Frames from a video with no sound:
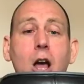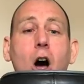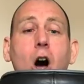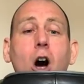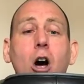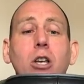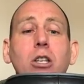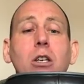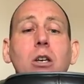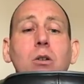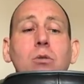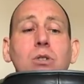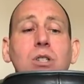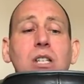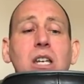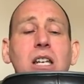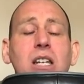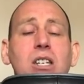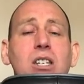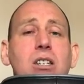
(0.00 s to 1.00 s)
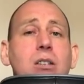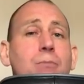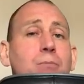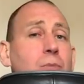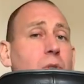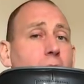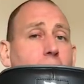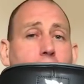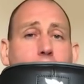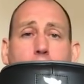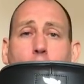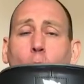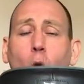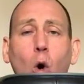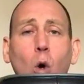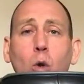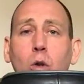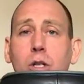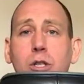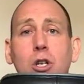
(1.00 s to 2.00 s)
I use this
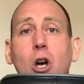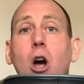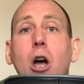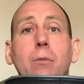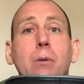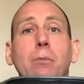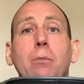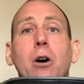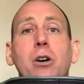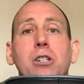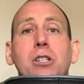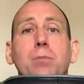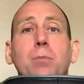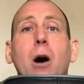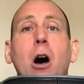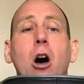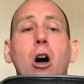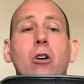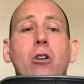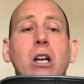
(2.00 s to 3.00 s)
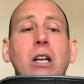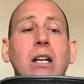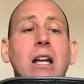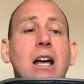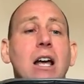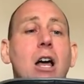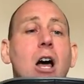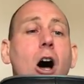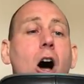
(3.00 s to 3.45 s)
all the time in my sparring.